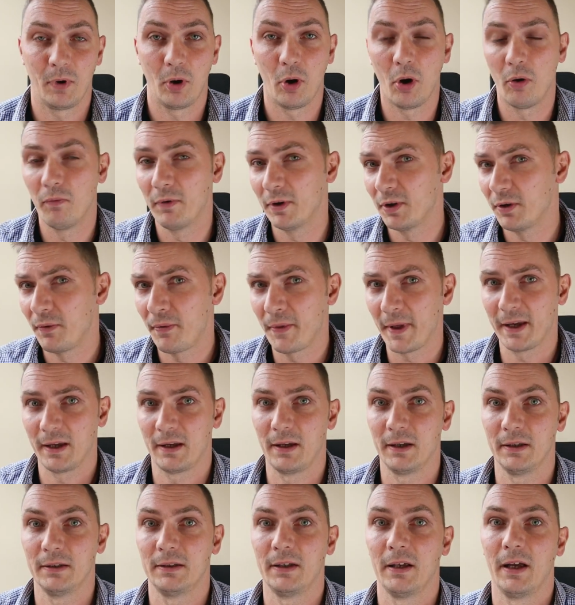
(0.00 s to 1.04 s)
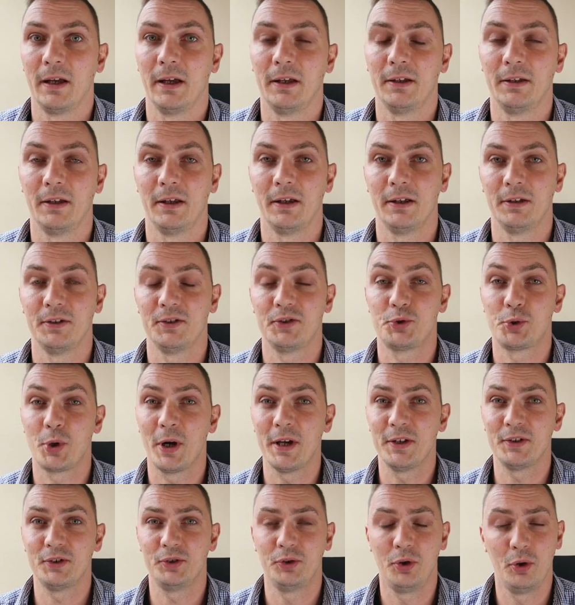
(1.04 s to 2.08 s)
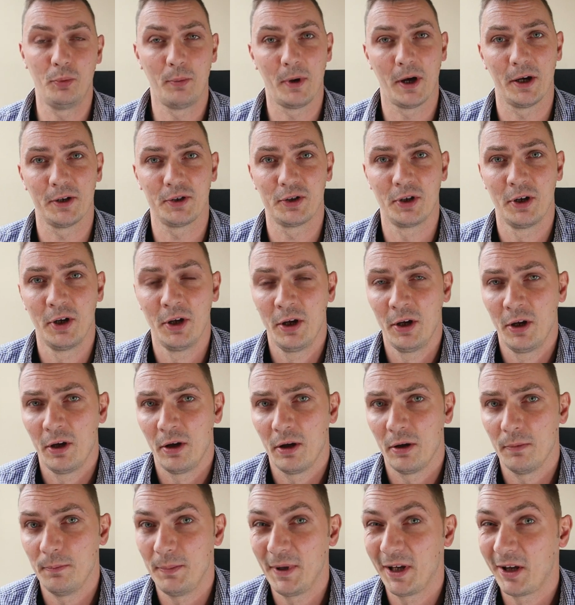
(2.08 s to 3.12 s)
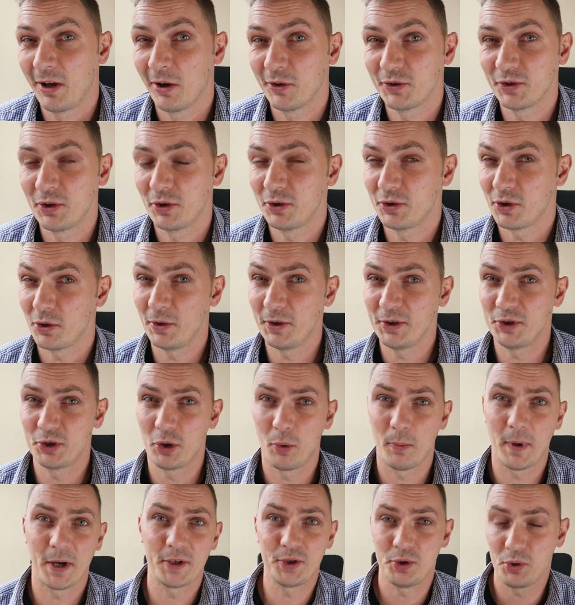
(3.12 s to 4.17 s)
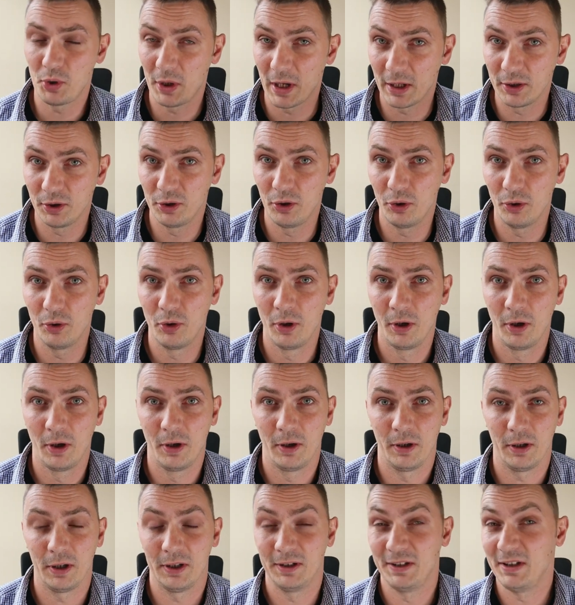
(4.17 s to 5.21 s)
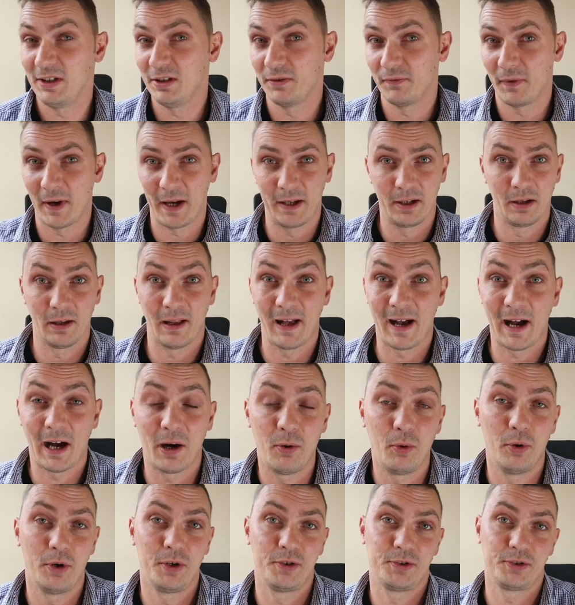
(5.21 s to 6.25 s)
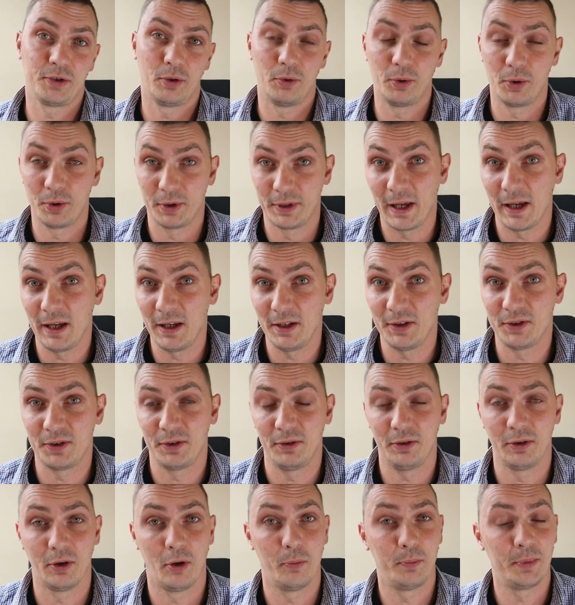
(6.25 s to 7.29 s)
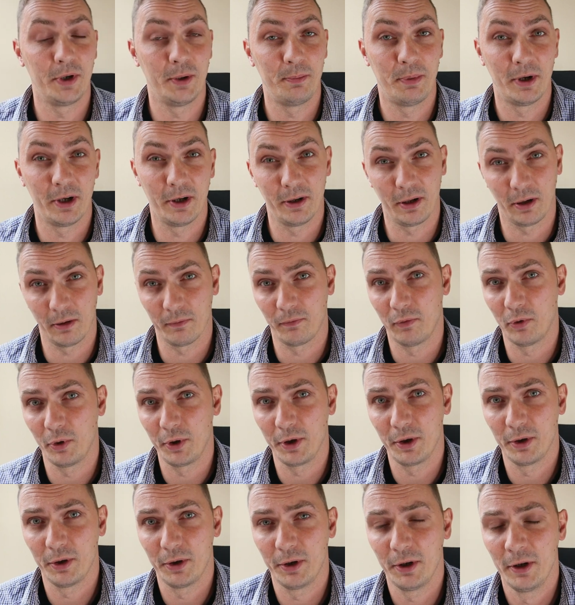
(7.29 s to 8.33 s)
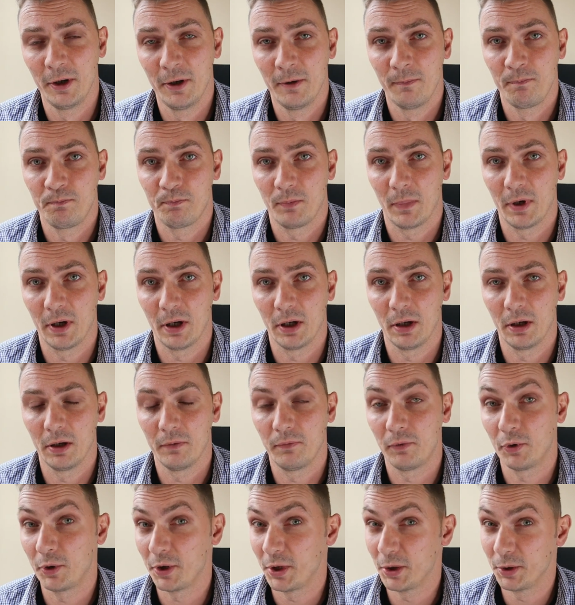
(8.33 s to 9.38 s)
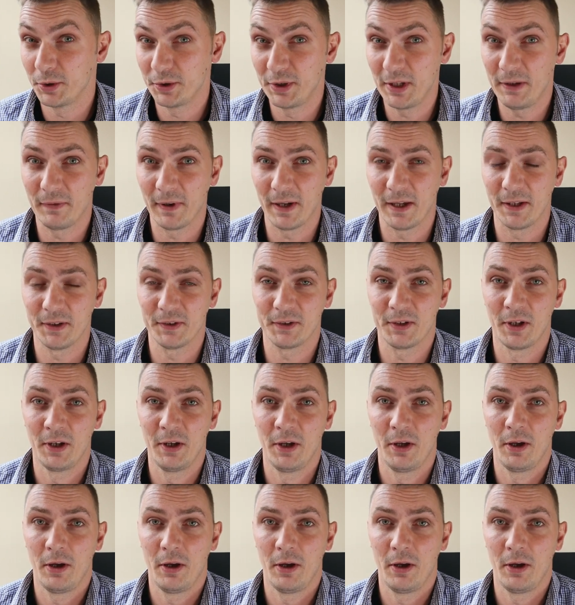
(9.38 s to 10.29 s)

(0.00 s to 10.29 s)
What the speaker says: overthink it and stress too much, because there's only so much you can do in these final hours or days, preparing for your defense.